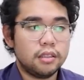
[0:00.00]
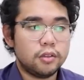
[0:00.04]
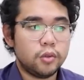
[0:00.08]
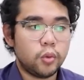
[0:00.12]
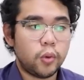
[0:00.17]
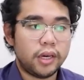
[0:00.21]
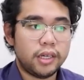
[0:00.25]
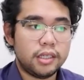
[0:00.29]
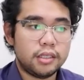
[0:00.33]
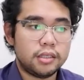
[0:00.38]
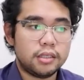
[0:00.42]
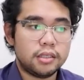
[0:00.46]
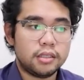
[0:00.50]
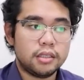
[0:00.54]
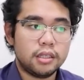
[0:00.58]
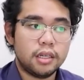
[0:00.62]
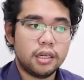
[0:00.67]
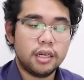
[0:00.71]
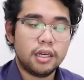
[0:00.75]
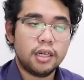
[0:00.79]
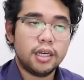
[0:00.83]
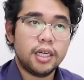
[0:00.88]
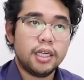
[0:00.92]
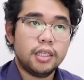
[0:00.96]
twice
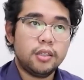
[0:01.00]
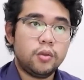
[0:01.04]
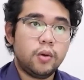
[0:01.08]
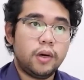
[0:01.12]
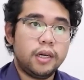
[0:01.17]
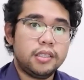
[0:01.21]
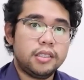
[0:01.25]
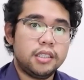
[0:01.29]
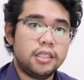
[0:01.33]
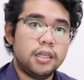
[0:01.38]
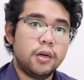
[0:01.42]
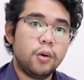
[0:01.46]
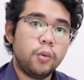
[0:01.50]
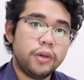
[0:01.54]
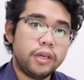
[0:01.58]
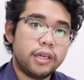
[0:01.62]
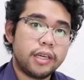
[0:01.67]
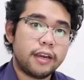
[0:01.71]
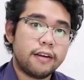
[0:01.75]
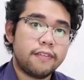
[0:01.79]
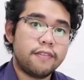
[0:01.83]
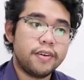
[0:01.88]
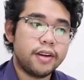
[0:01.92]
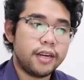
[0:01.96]
in a
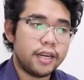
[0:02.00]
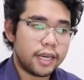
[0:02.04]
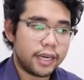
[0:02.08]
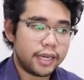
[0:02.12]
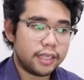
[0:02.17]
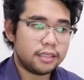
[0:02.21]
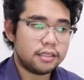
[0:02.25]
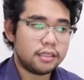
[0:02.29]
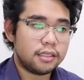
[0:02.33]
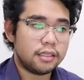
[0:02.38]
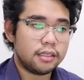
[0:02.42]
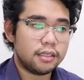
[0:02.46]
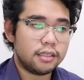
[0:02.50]
week every night,